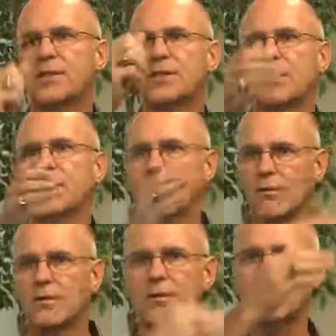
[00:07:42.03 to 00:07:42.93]

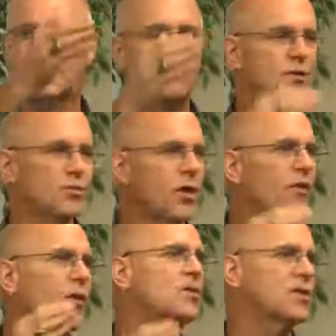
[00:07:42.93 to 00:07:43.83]
It was one
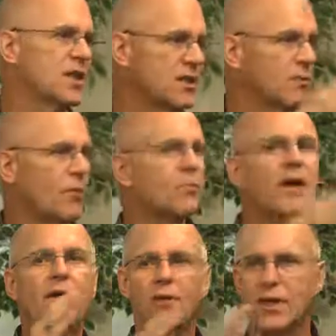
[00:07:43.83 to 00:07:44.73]
of those things. There were
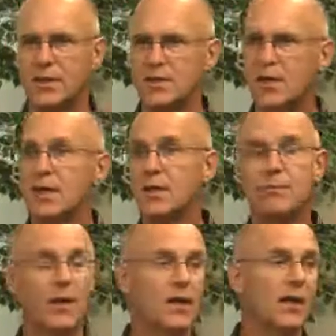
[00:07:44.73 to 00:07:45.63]
periods
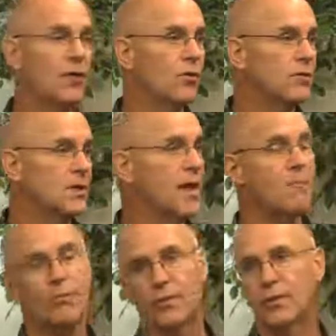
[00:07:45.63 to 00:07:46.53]
depending on who was the
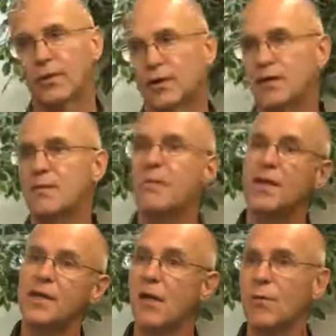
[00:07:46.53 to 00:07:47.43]
emperor,
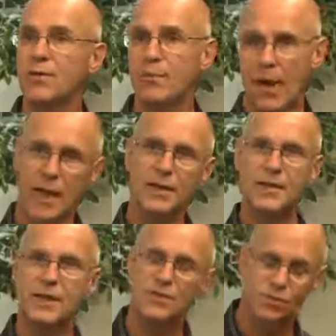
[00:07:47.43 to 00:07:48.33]
depending on what the
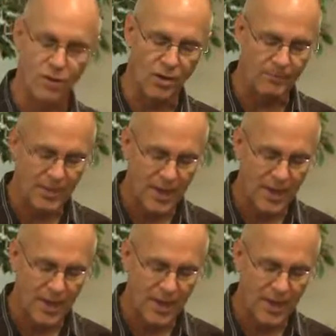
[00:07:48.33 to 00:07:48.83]
politics were.